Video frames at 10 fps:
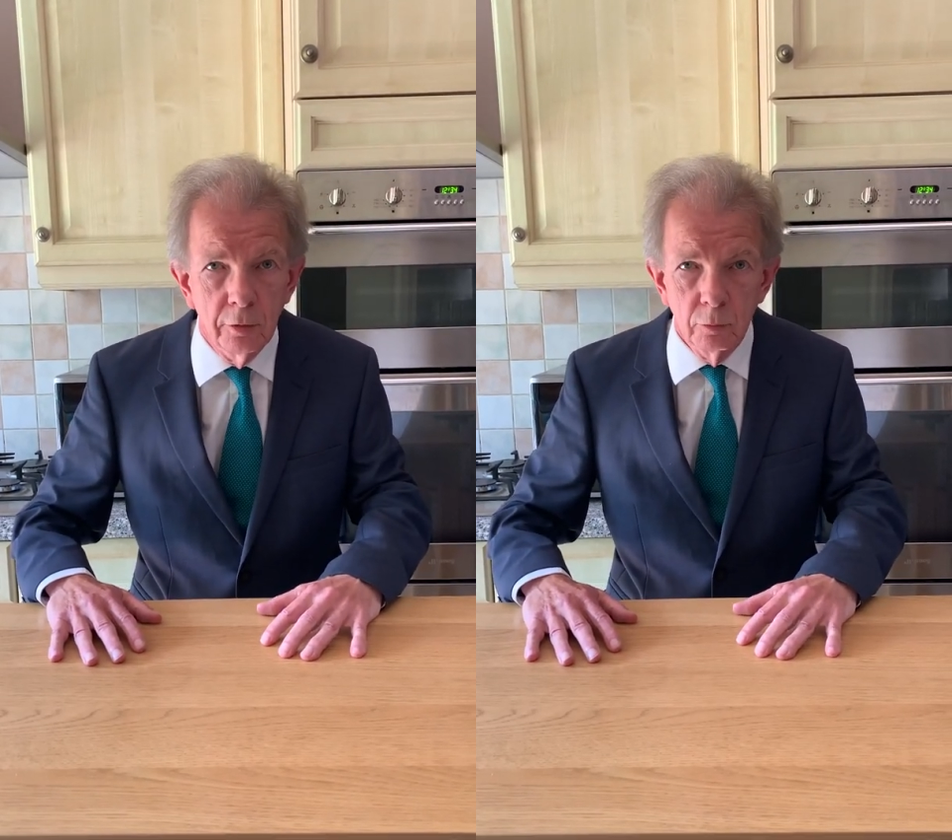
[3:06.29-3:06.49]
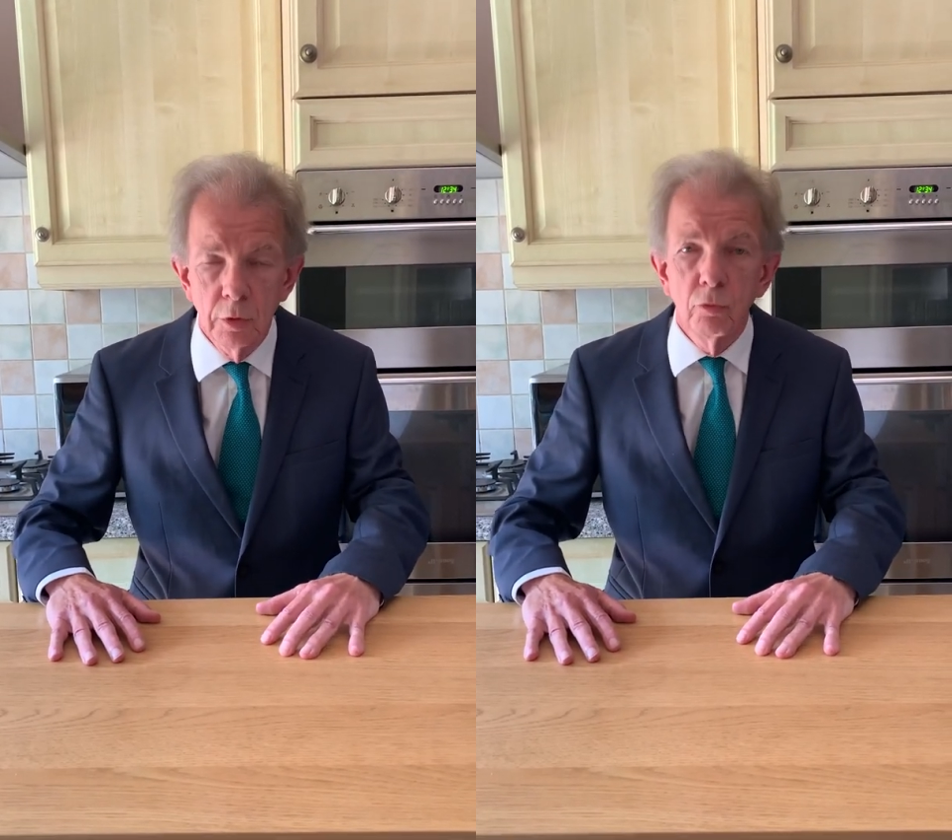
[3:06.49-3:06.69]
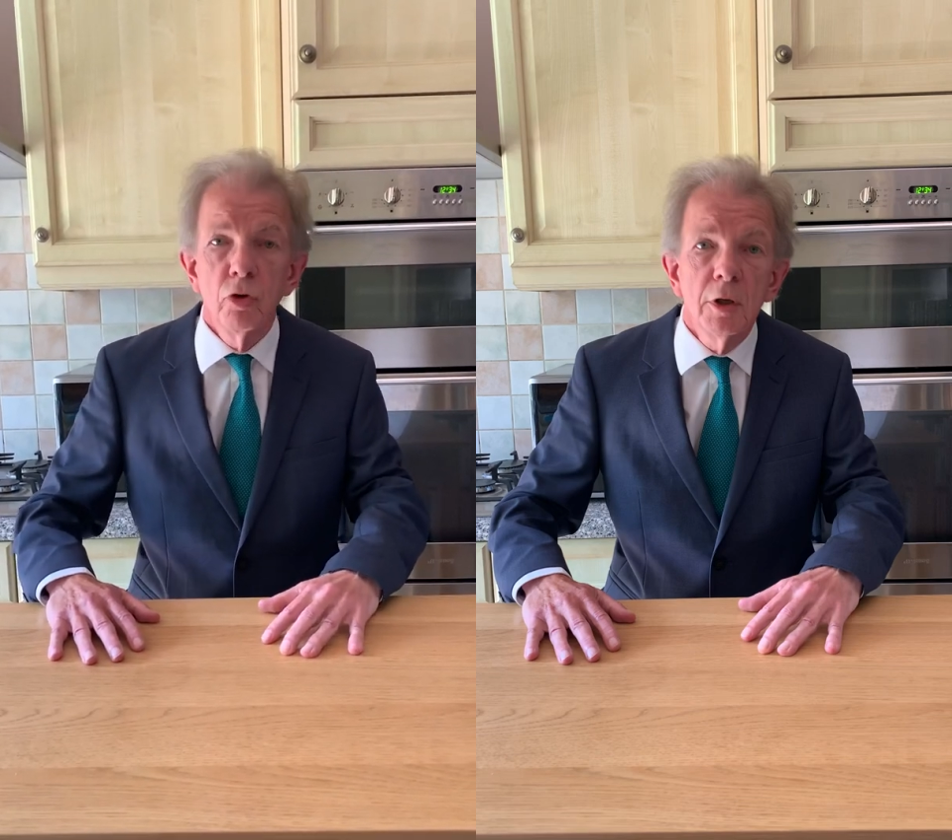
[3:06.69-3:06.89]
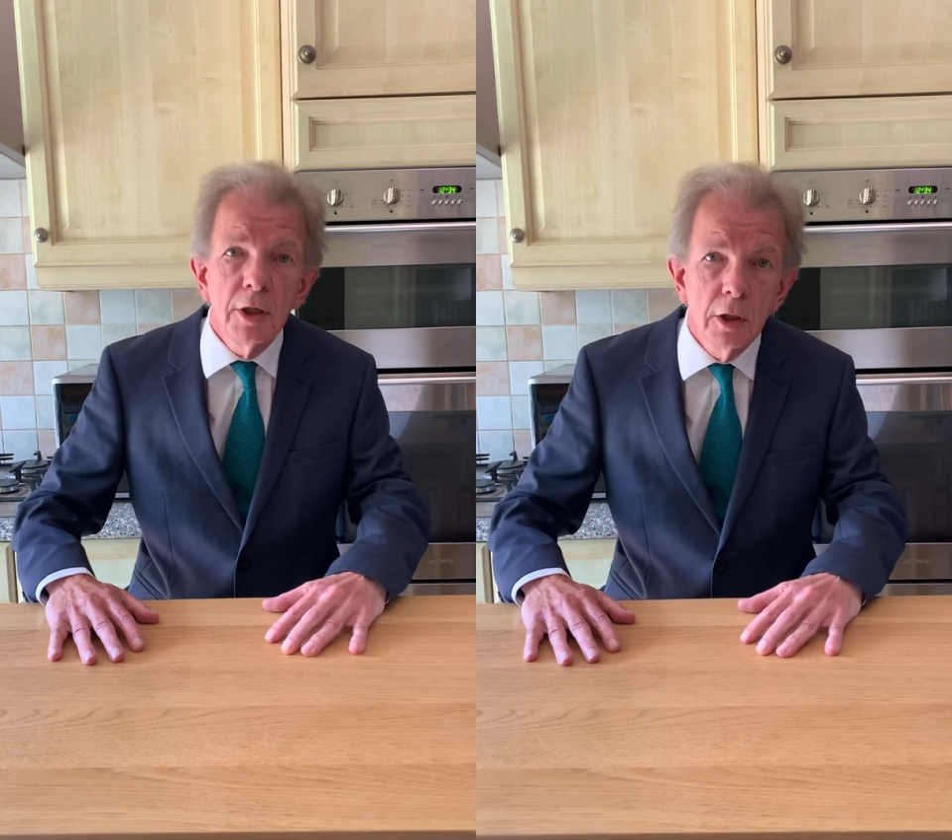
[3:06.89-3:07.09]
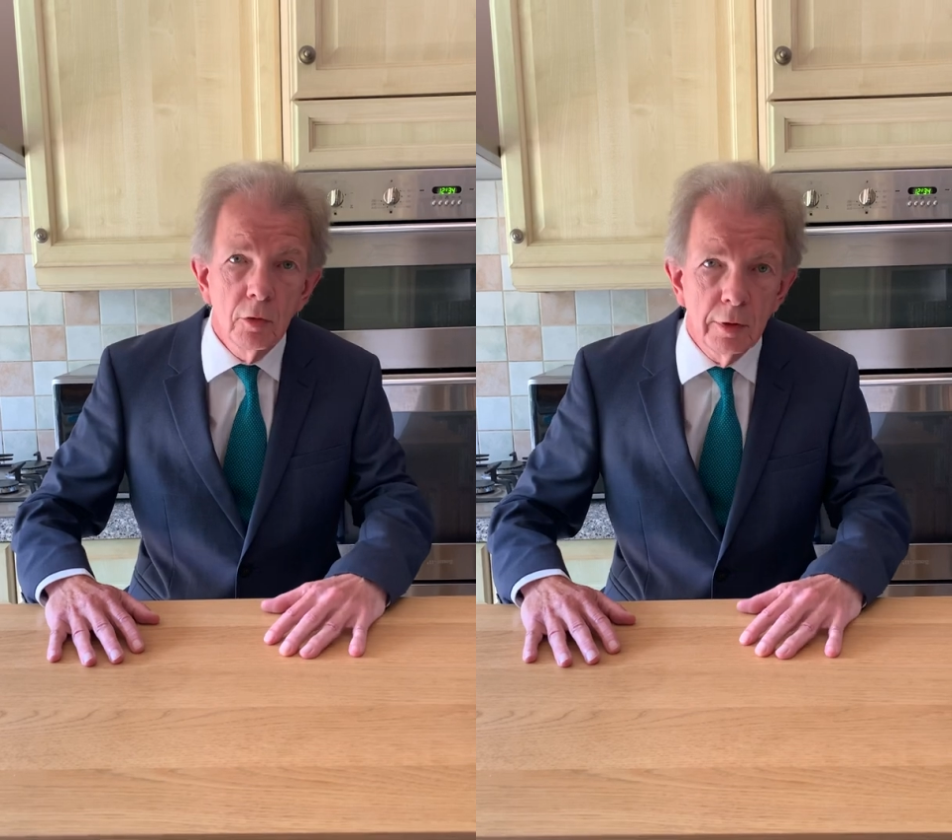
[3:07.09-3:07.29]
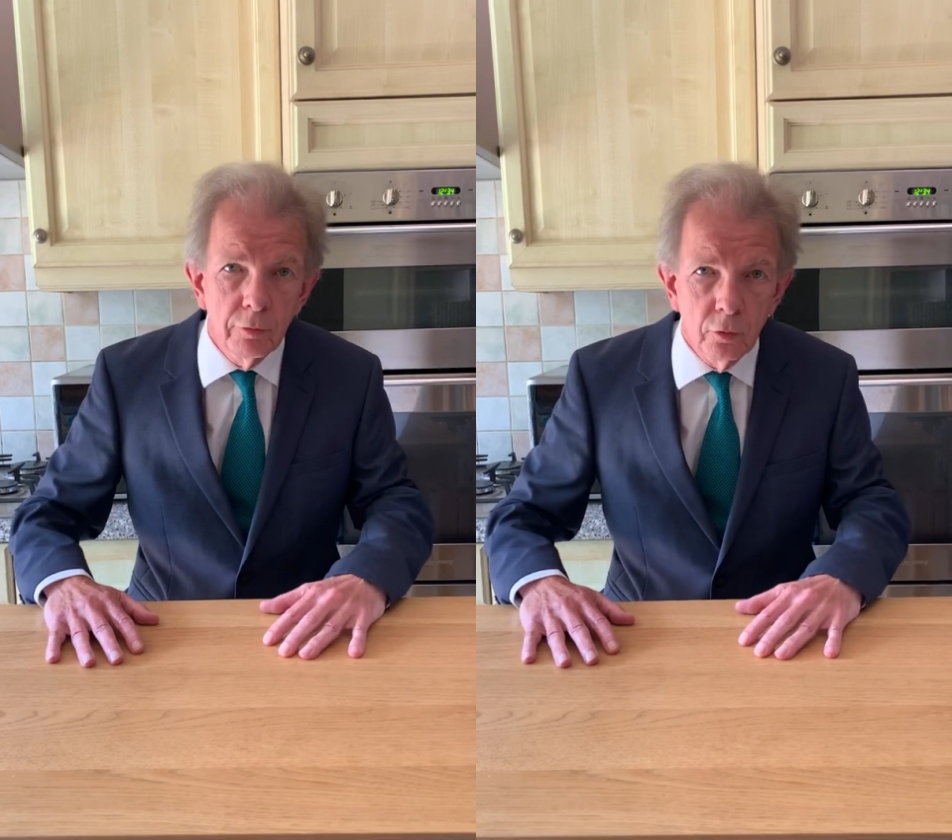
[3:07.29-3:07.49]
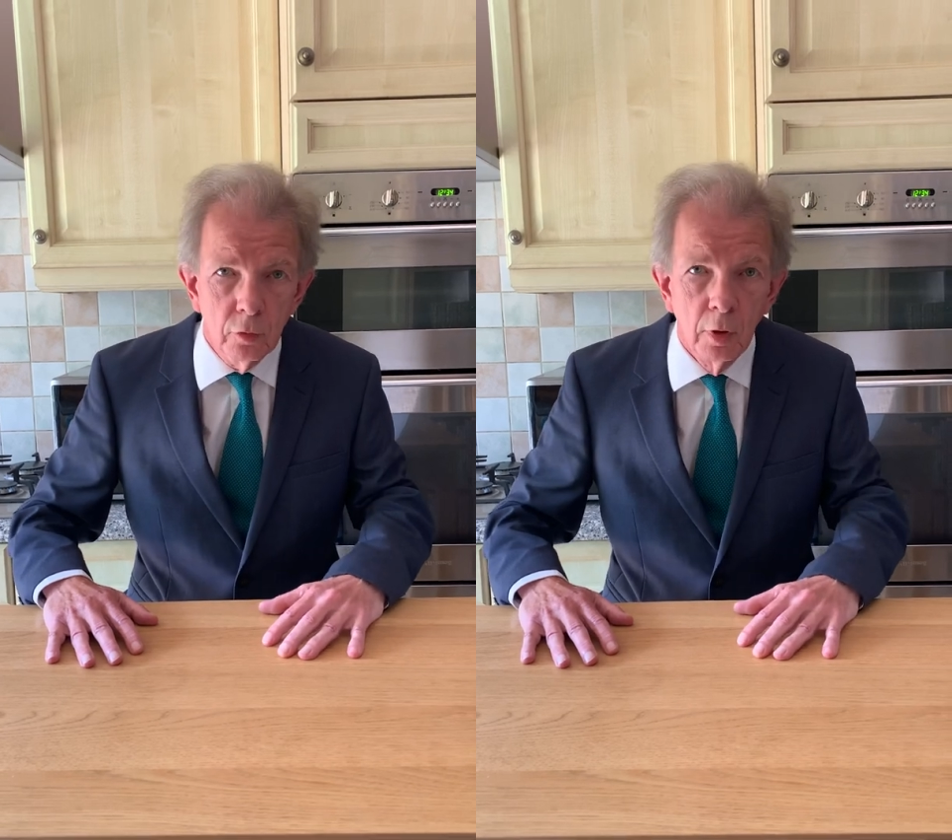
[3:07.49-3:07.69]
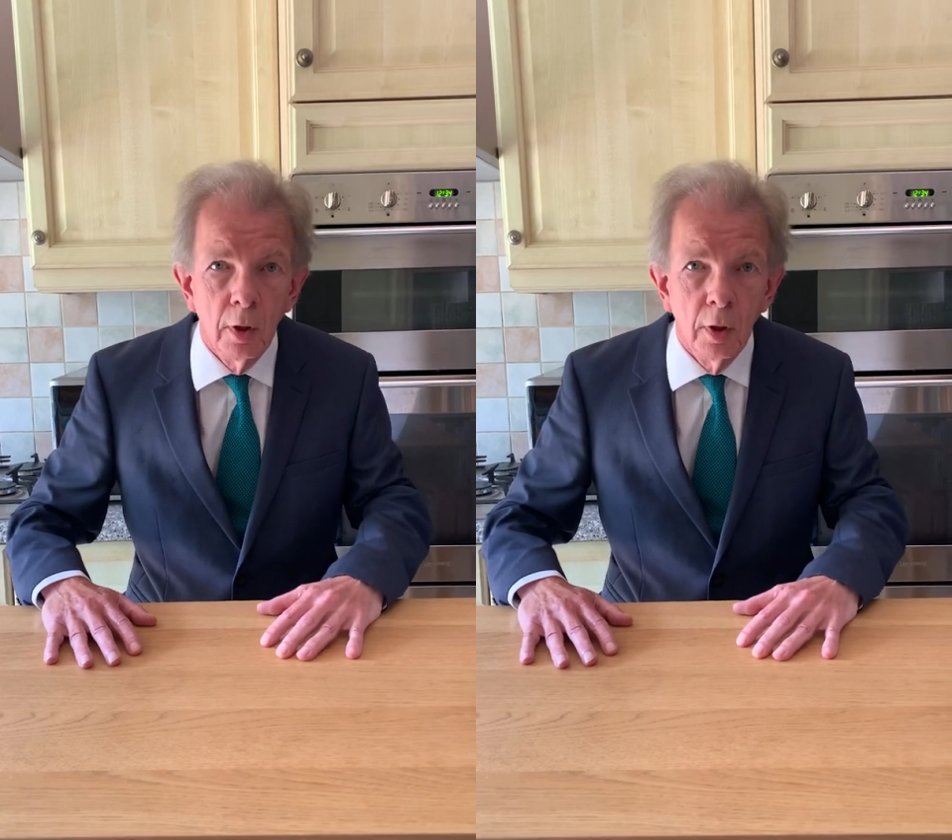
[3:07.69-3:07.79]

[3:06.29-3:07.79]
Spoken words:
and we're really grateful